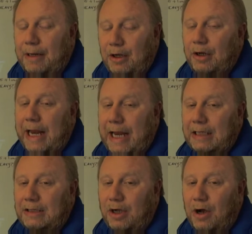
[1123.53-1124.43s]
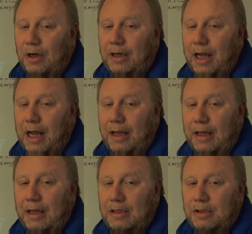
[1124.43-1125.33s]
good hands-on.
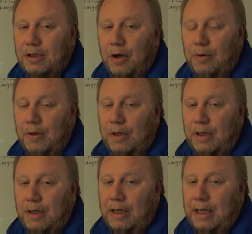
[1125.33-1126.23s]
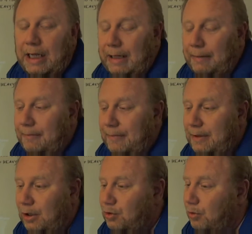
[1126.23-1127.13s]
So
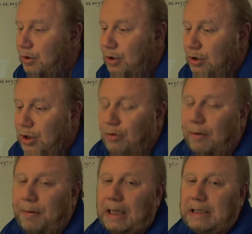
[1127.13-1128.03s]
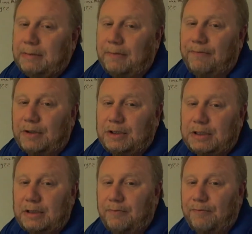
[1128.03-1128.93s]
there's no replacement for
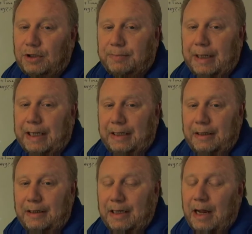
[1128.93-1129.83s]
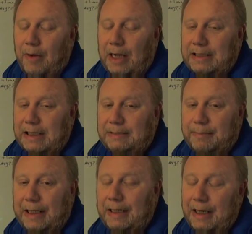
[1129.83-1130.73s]
speed. And then when I say
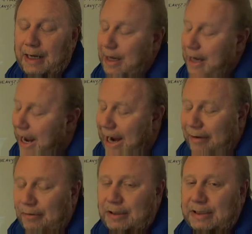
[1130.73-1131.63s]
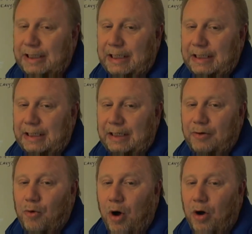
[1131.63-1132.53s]
speed, accuracy
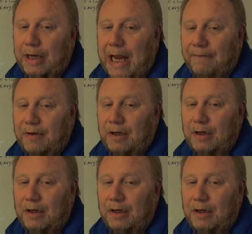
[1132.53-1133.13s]
and quality have to